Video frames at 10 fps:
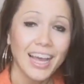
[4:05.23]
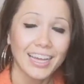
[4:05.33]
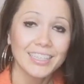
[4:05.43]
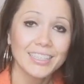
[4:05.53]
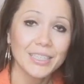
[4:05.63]

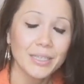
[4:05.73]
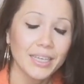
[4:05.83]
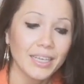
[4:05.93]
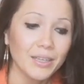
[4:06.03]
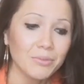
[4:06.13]
And
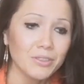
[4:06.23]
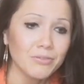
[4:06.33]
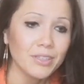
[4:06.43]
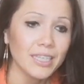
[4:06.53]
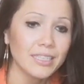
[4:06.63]
it was
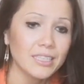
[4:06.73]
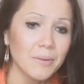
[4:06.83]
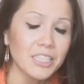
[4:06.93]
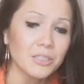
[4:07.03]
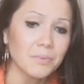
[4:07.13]
really
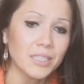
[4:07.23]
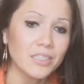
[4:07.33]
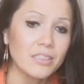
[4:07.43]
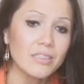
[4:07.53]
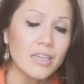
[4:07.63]
special
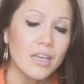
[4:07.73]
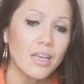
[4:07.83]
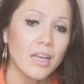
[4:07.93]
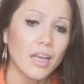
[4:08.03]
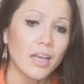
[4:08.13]
because
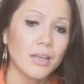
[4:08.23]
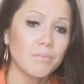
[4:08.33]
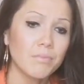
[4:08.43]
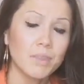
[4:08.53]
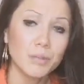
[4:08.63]
they
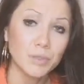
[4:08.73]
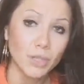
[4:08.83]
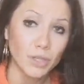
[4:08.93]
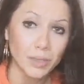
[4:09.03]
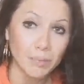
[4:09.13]
were
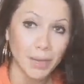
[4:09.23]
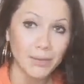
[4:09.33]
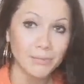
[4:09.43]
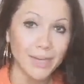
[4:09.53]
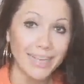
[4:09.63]
talking
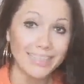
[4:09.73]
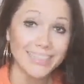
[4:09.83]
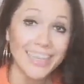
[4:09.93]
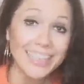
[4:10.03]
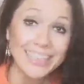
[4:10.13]
about my
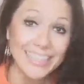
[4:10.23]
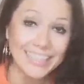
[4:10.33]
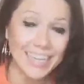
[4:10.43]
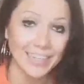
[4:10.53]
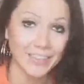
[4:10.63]
anxiety
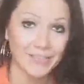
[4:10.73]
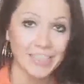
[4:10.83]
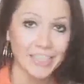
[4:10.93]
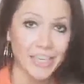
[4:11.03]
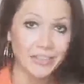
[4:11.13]
attack
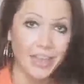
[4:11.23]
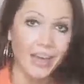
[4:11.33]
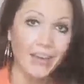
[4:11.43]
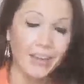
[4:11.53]
video that